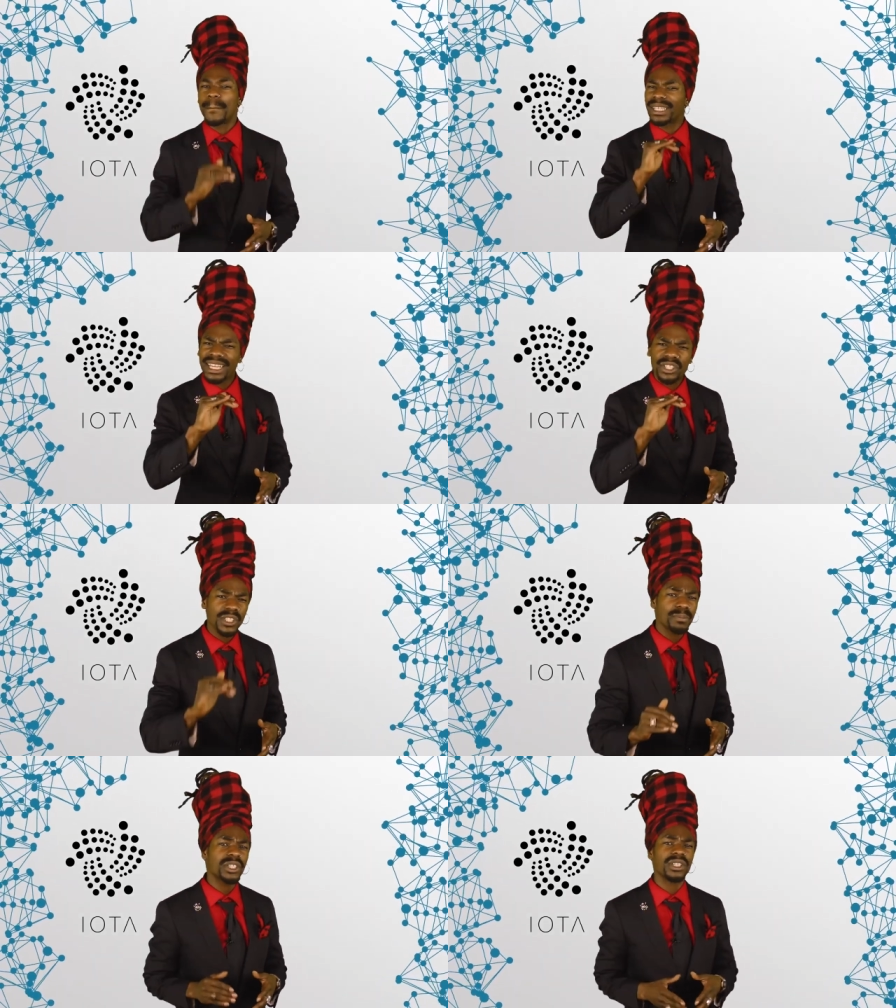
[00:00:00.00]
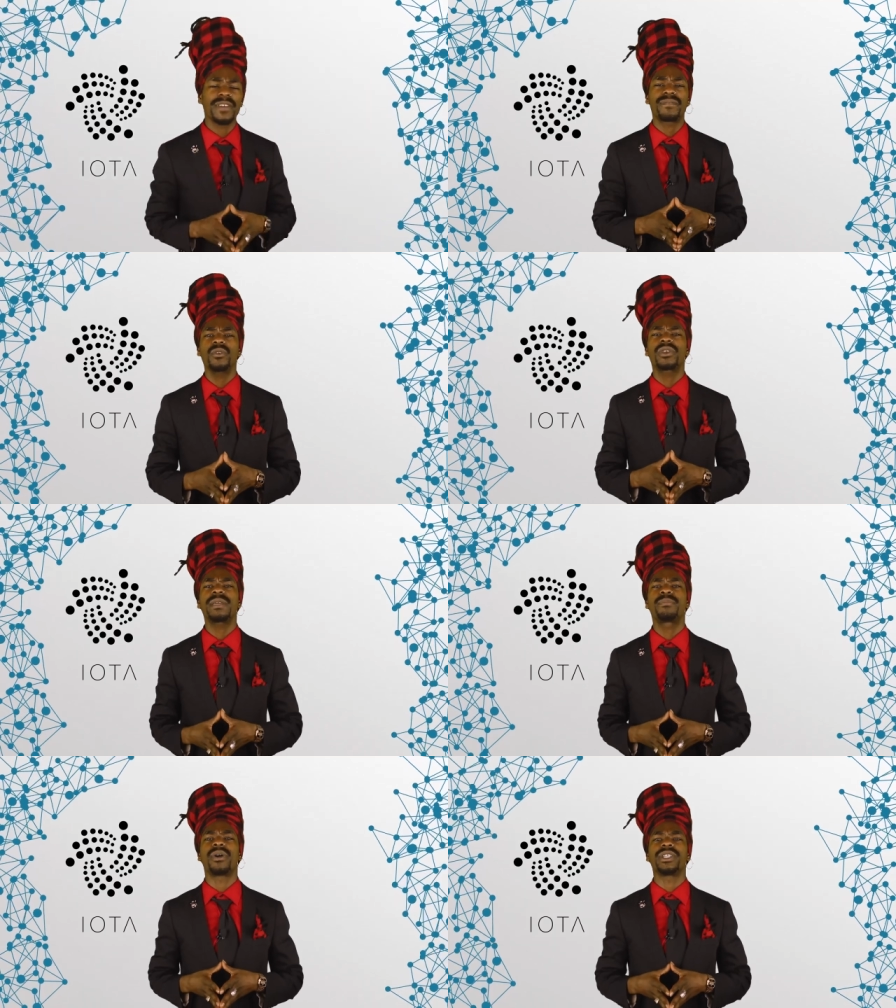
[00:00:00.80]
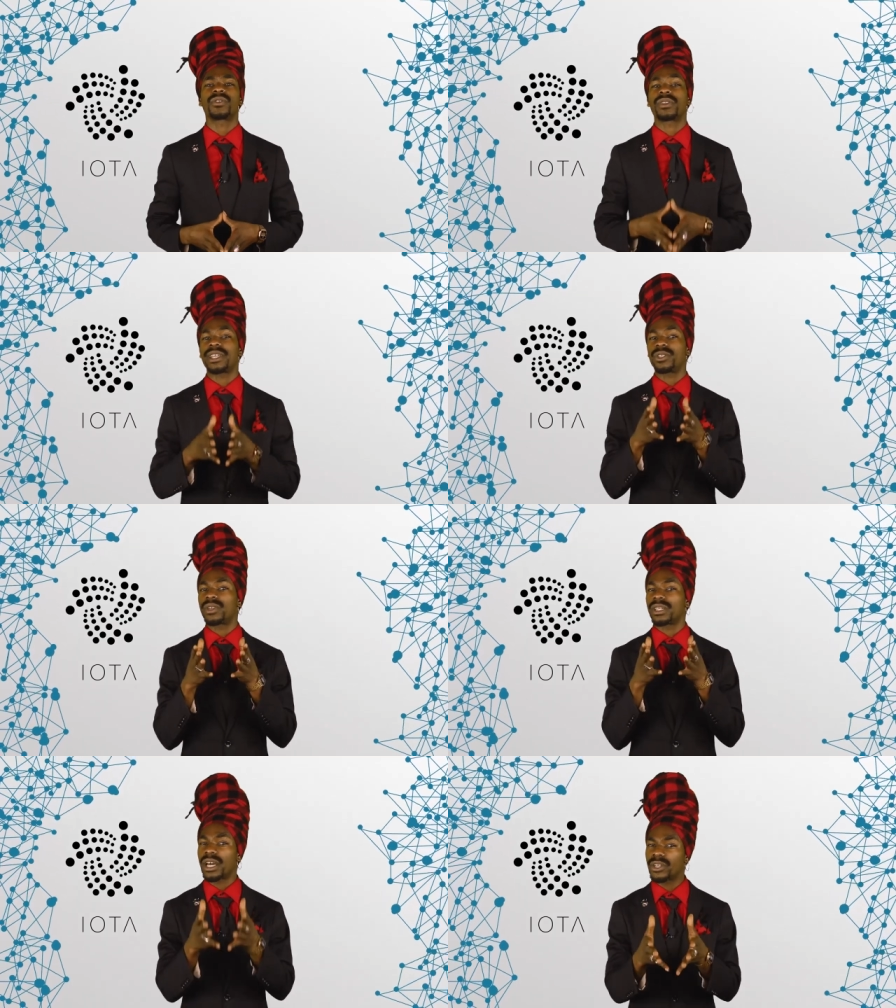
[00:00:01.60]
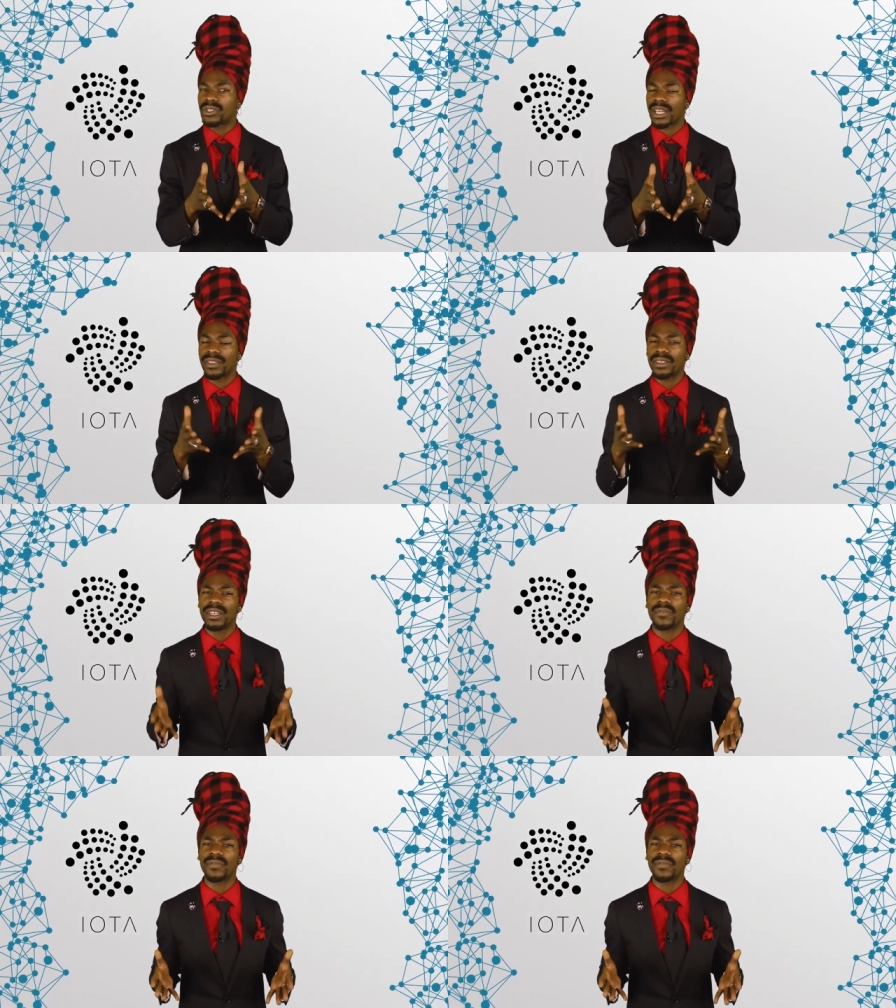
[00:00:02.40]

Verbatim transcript: But let's just mention a few key points so that you can understand the